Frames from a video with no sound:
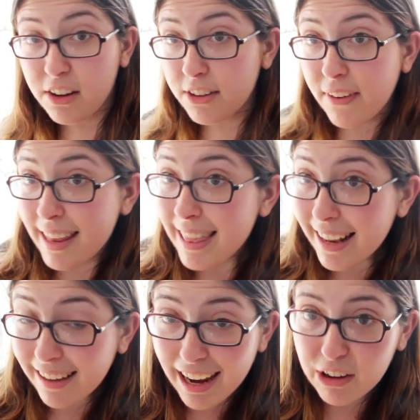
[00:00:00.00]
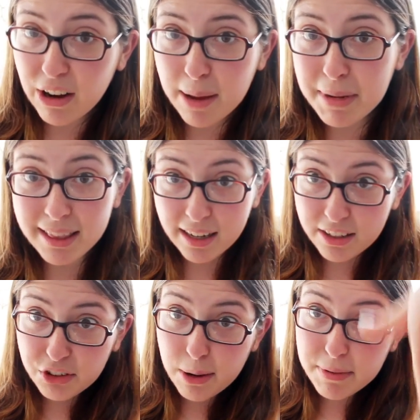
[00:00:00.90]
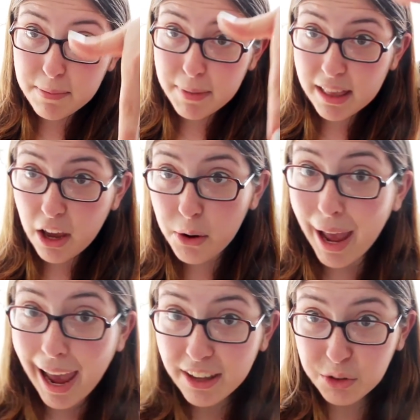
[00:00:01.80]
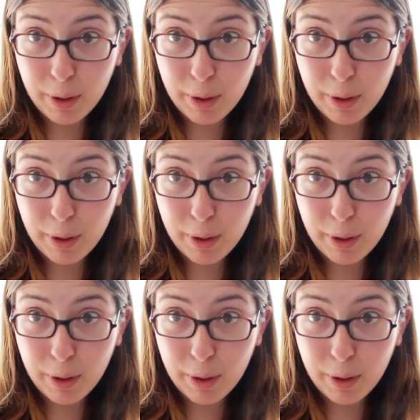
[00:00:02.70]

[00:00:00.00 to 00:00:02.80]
You can find that diagram in the description below as